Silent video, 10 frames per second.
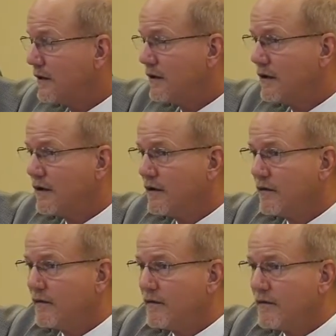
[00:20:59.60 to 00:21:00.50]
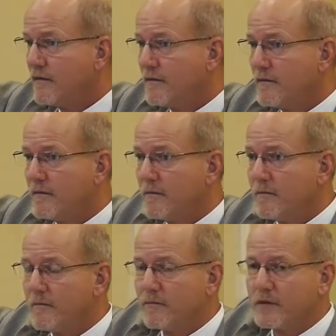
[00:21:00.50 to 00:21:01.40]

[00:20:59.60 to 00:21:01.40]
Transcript: (silence)